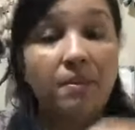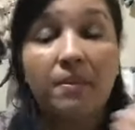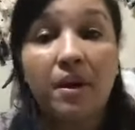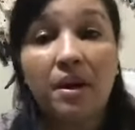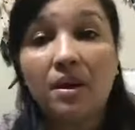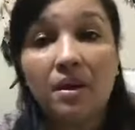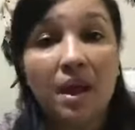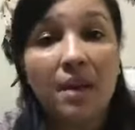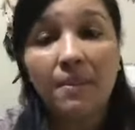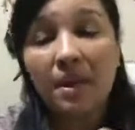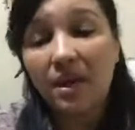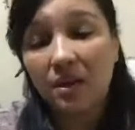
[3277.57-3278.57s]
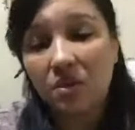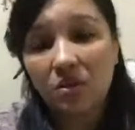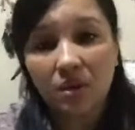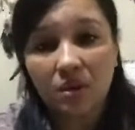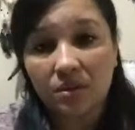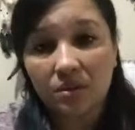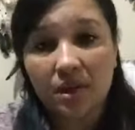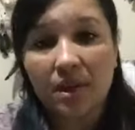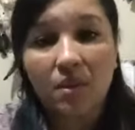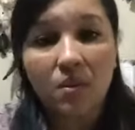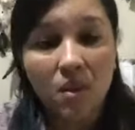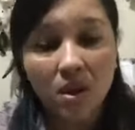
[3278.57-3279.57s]
But I'm like you girls, and
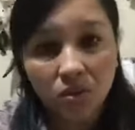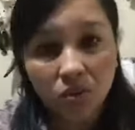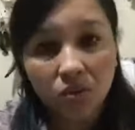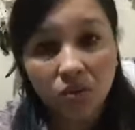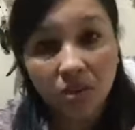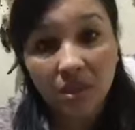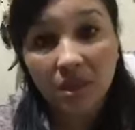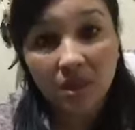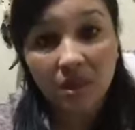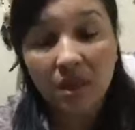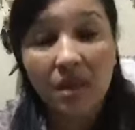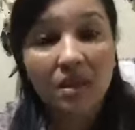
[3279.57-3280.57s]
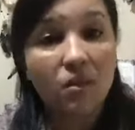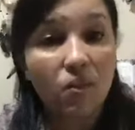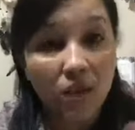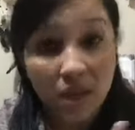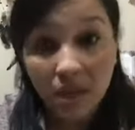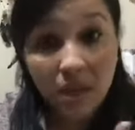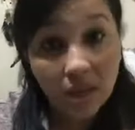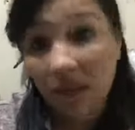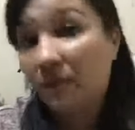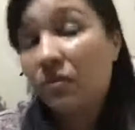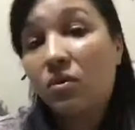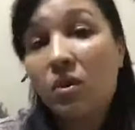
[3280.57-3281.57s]
I want you to see that we
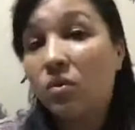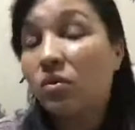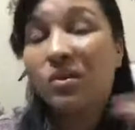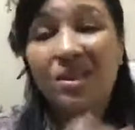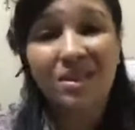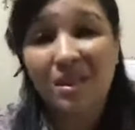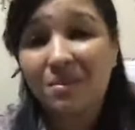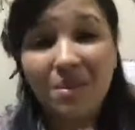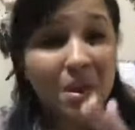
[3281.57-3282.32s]
have to go through the same